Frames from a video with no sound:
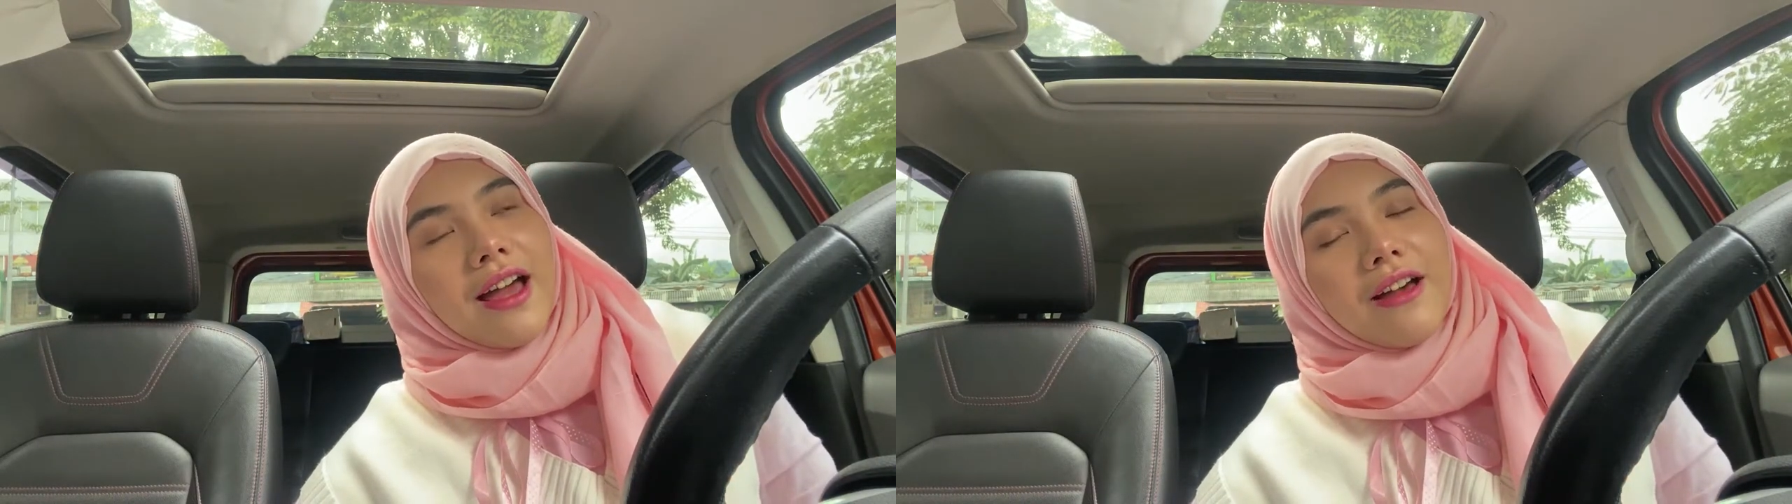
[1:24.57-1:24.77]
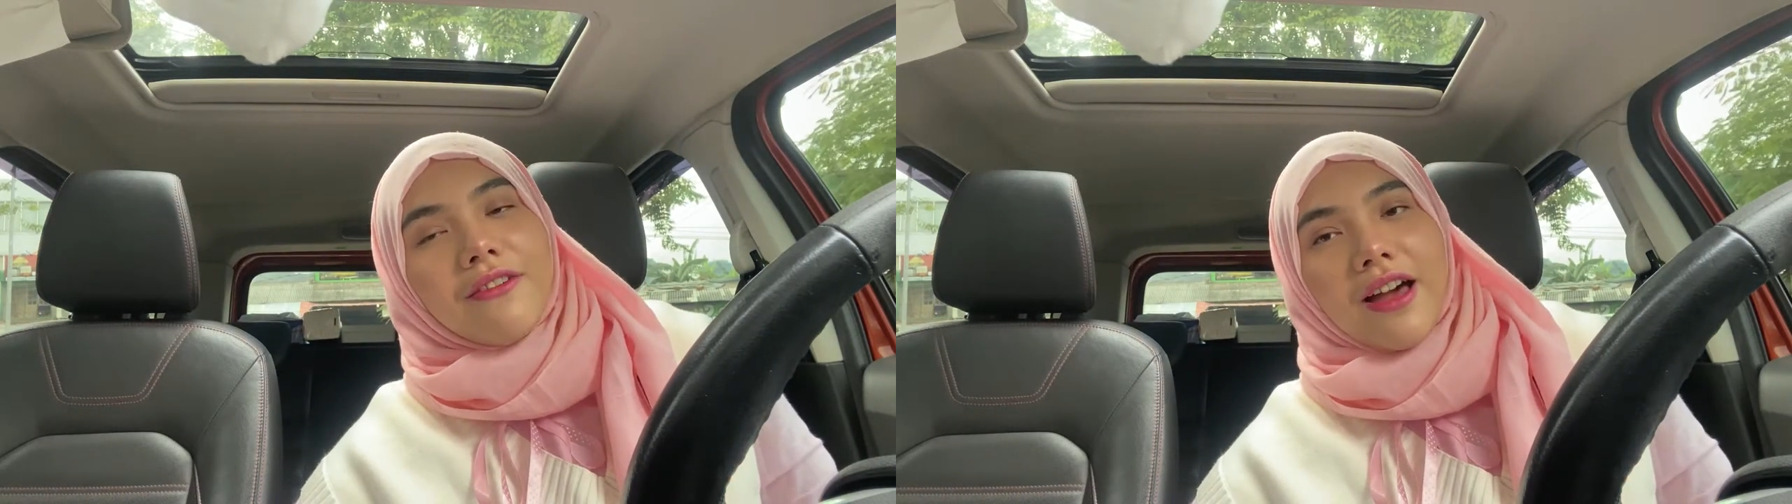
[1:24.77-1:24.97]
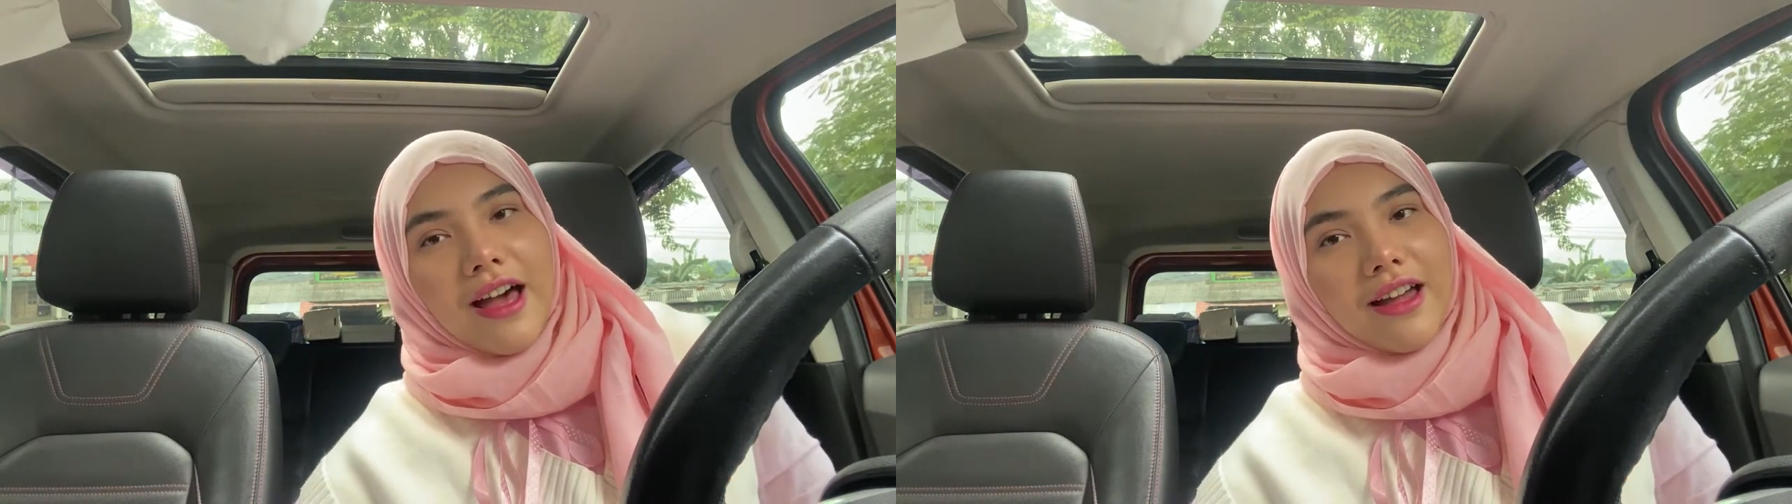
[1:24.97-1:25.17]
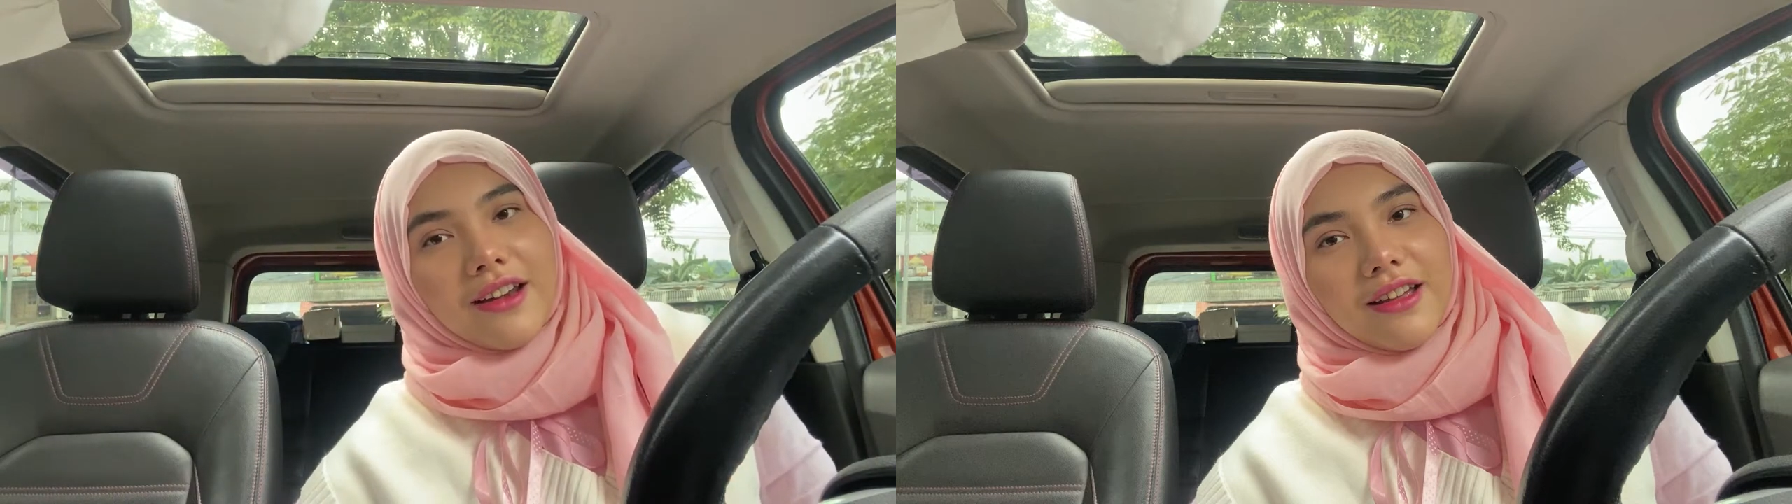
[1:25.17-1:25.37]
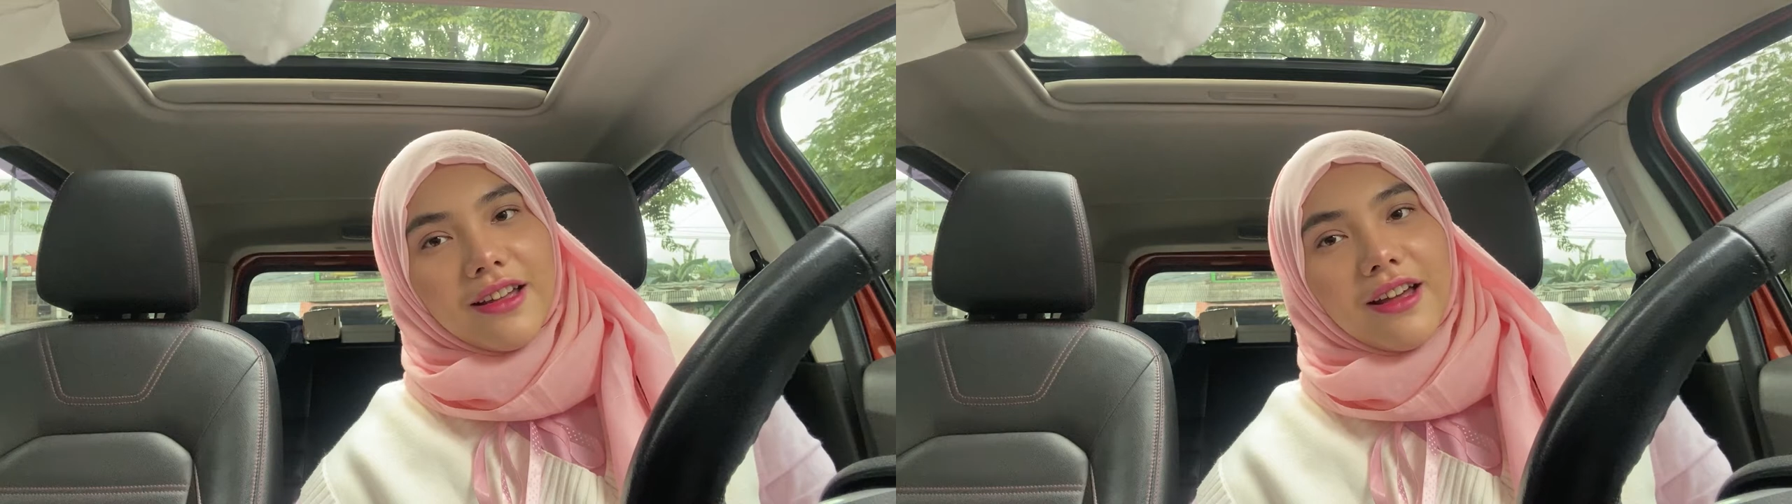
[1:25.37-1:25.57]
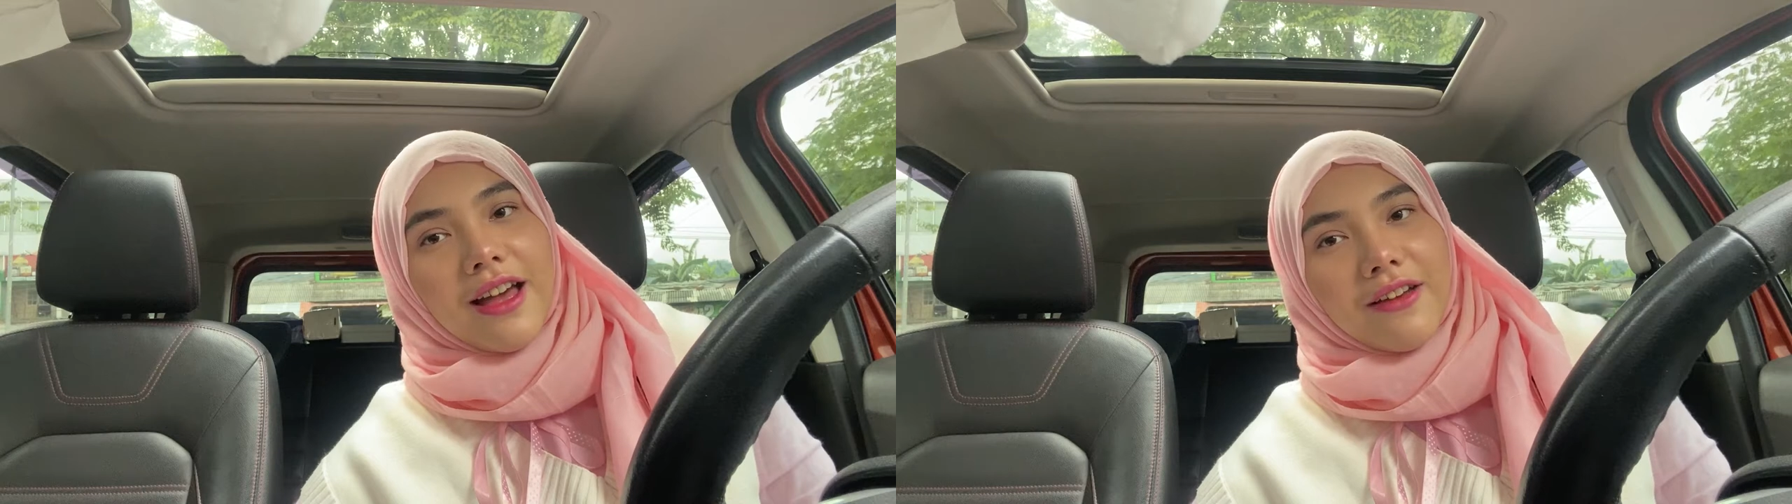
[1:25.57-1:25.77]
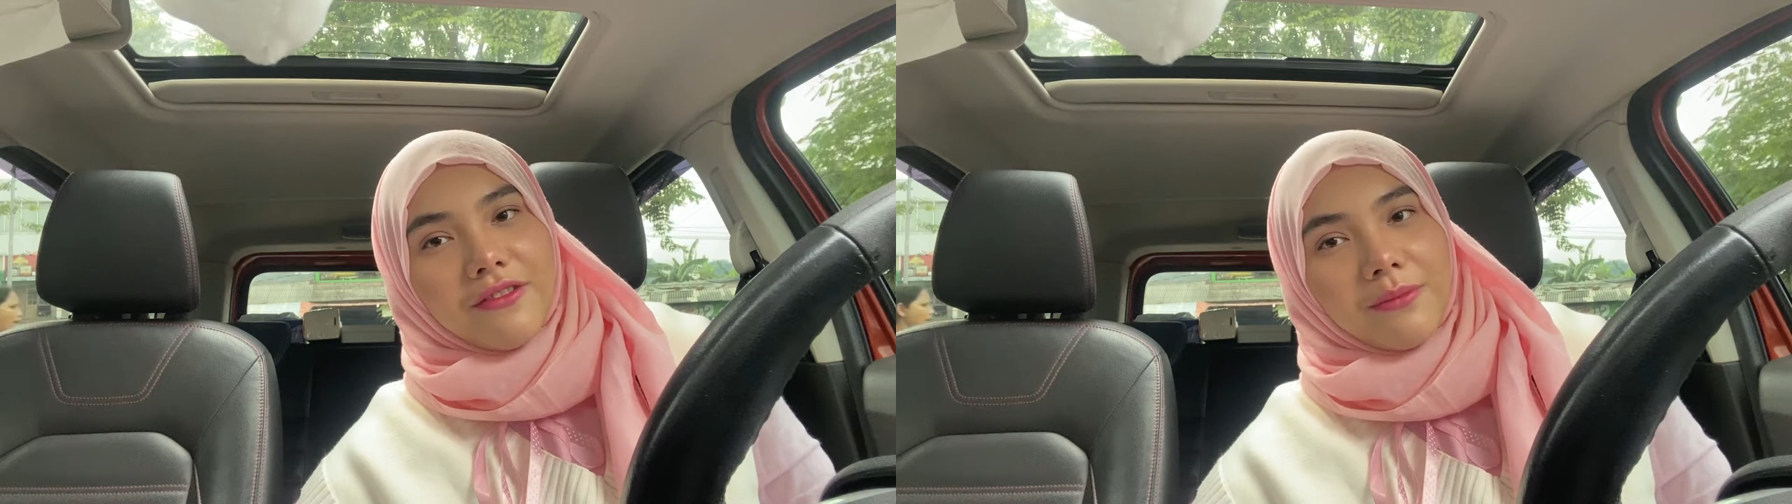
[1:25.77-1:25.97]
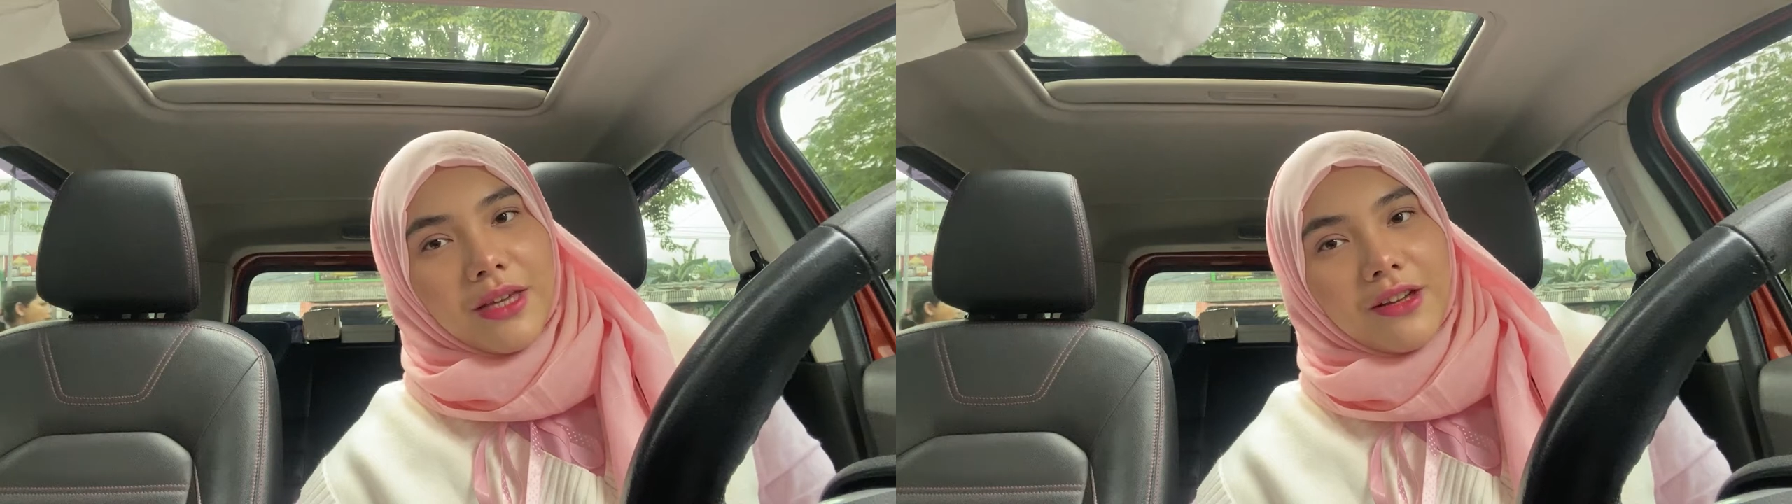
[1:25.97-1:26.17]
have had a
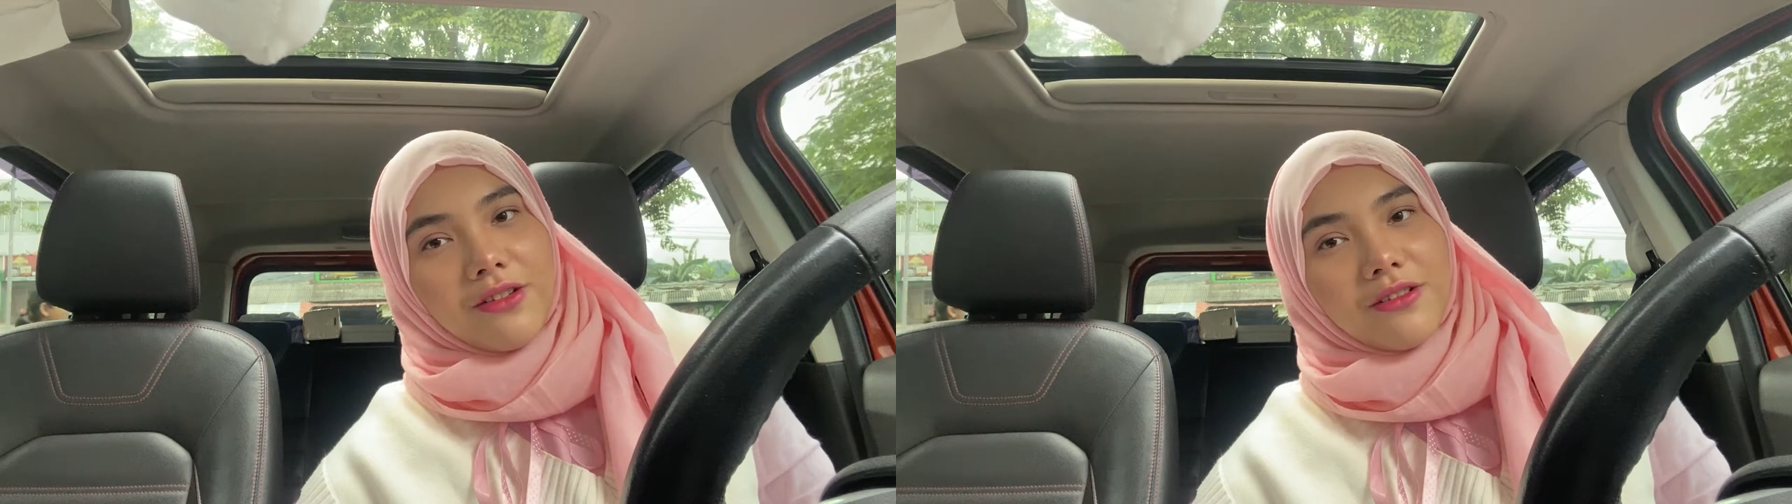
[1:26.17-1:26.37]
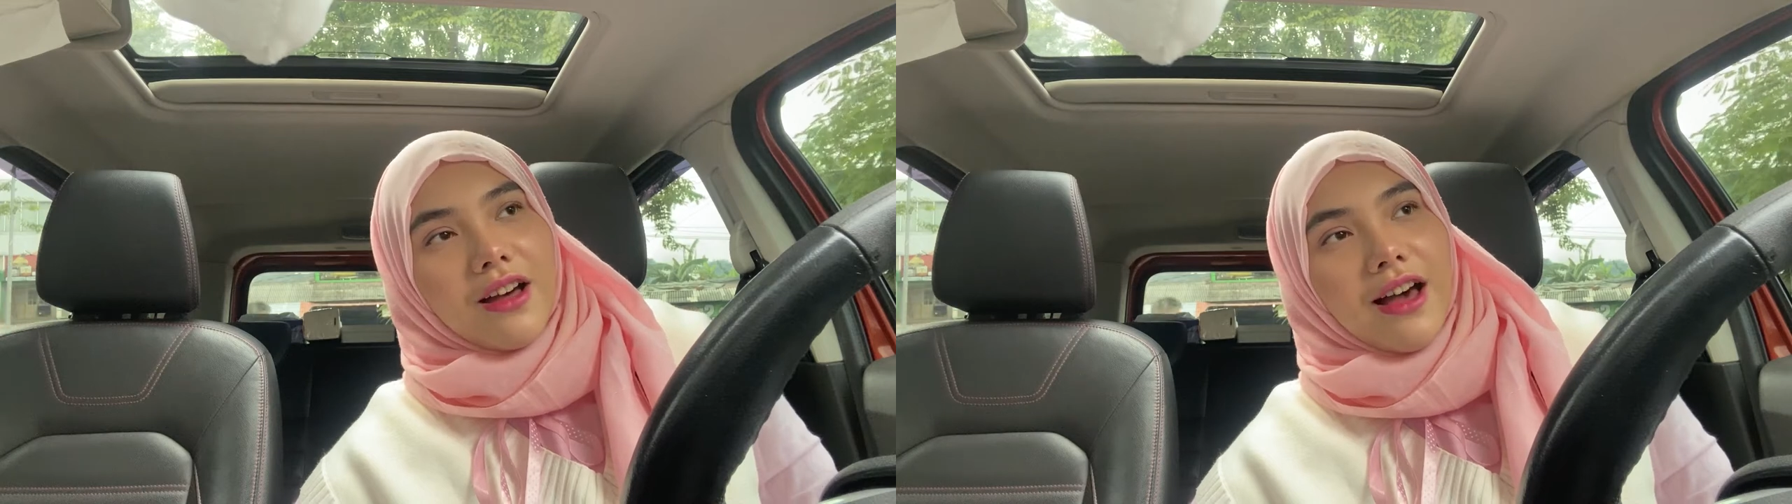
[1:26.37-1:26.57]
heavy meal.